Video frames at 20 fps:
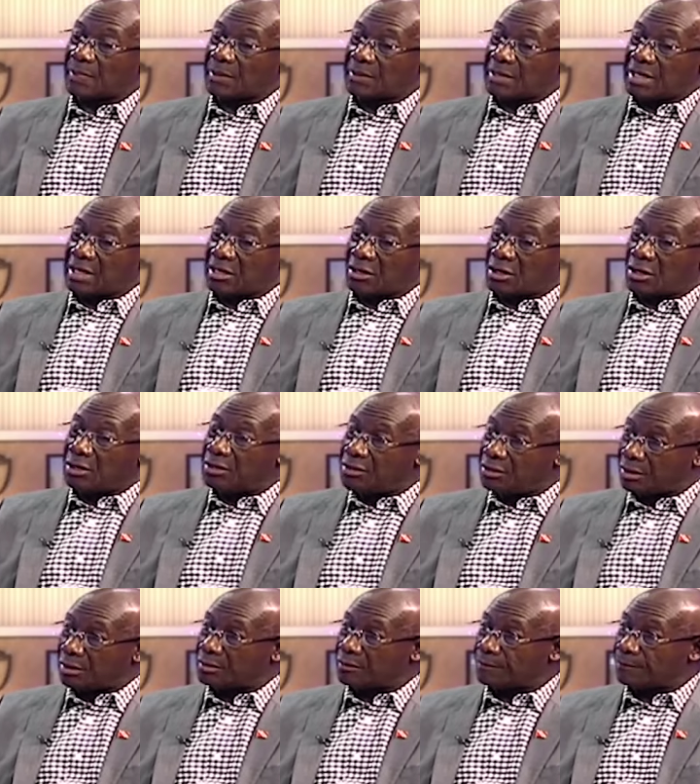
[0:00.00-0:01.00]
their
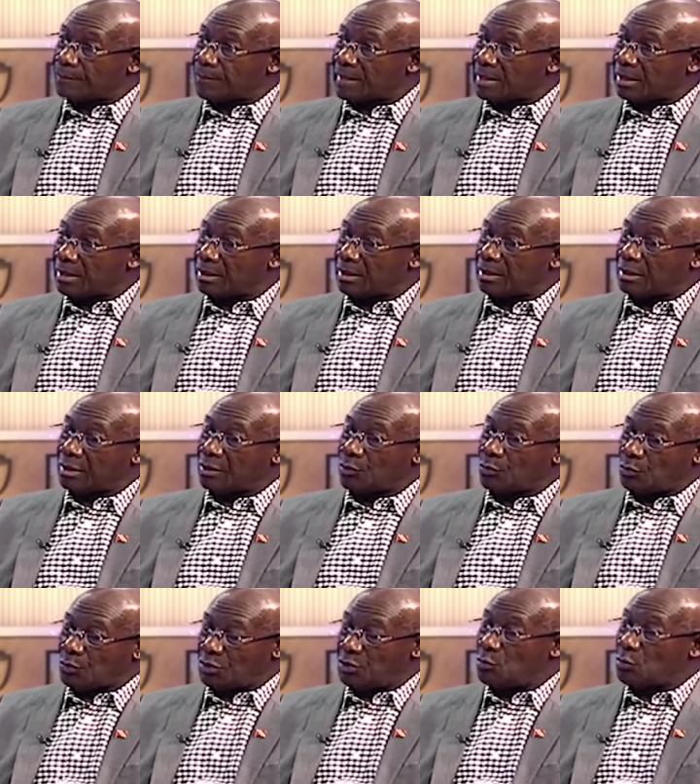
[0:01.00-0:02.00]
conduct
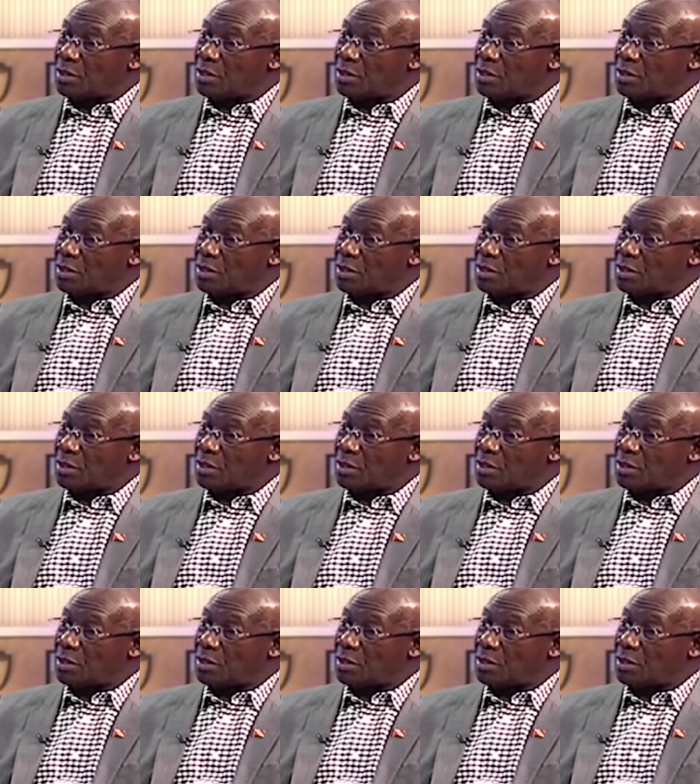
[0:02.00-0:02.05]
were the